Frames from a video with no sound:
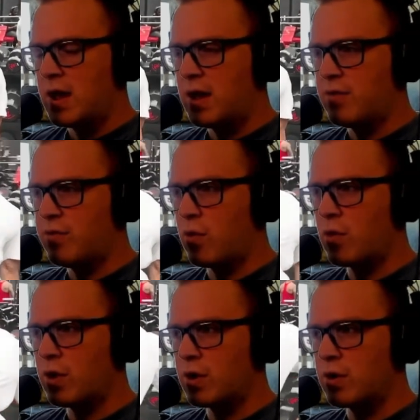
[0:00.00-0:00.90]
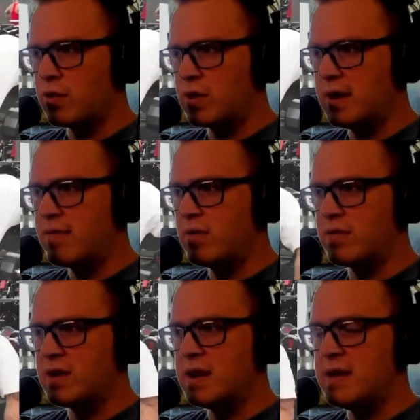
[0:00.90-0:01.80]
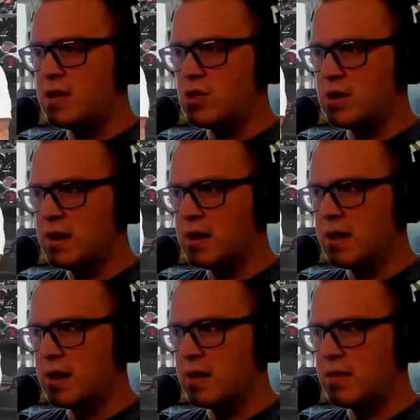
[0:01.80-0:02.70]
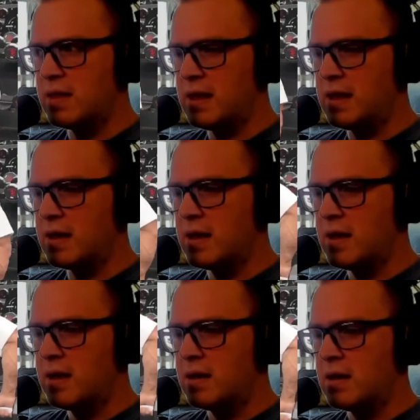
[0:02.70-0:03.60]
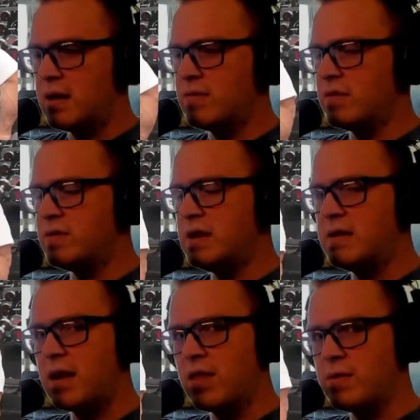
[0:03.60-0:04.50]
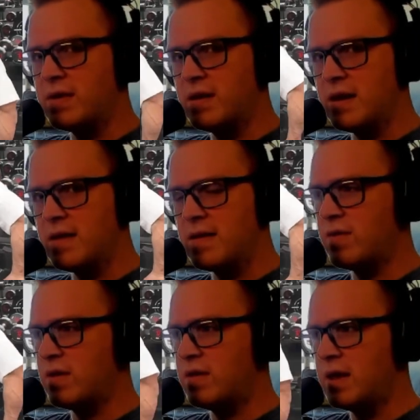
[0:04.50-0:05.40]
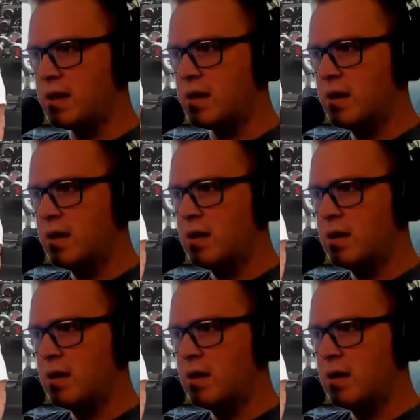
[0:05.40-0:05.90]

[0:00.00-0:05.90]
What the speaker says: for the level of conditioning and the level of detail that we see in his physique.